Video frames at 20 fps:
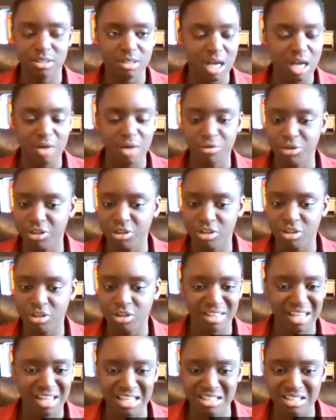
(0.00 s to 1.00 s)
not really long,
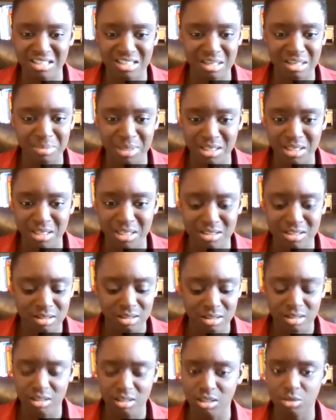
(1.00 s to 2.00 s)
like eight to ten
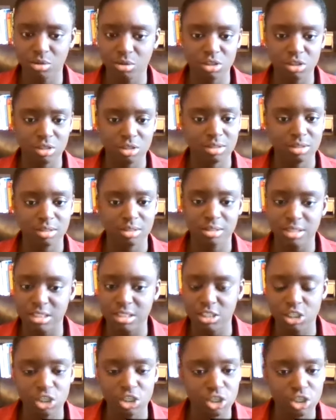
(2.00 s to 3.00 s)
minutes that you can just
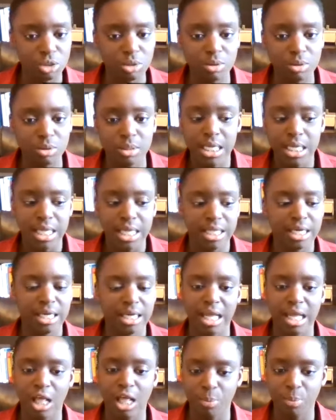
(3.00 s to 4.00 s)
listen to that can
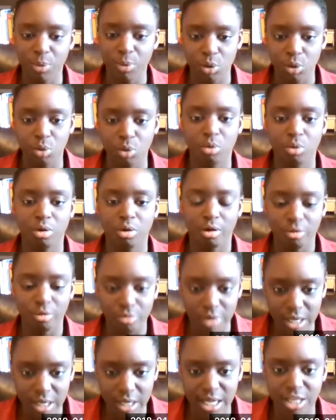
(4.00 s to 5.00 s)
help you
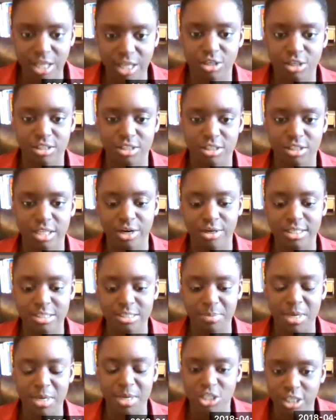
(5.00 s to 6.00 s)
regain your center,
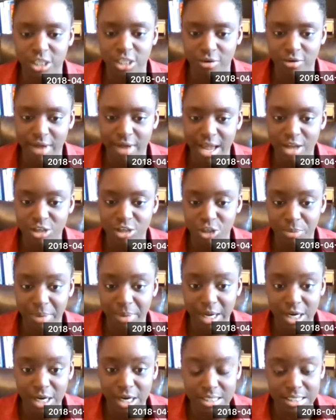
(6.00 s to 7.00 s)
especially around your
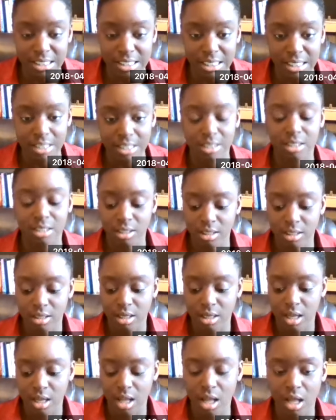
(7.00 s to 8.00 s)
parenting
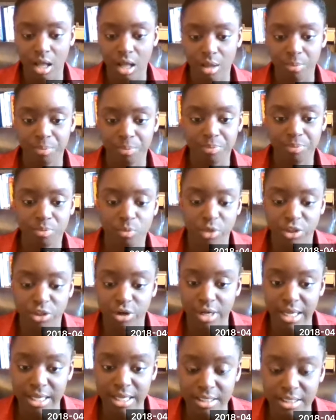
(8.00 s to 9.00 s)
um, with your
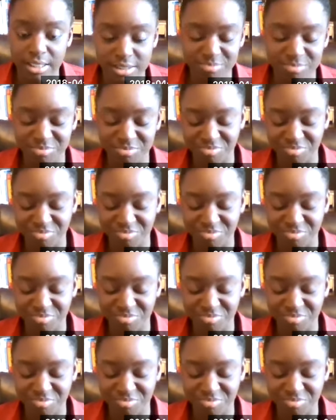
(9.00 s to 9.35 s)
kids.